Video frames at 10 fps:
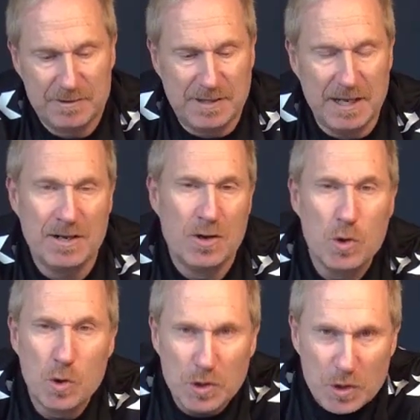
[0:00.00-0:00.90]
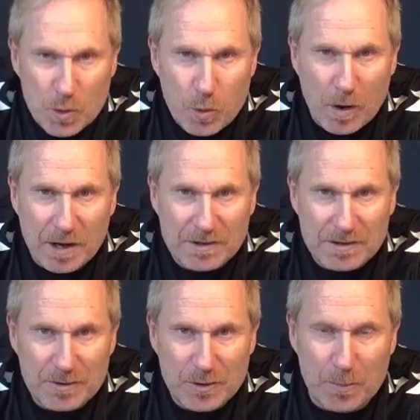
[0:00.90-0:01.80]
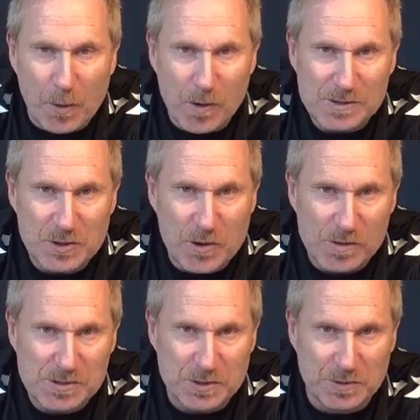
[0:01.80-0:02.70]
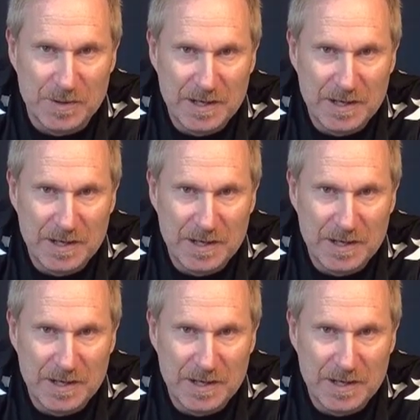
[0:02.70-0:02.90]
then who do you want the ball to go to?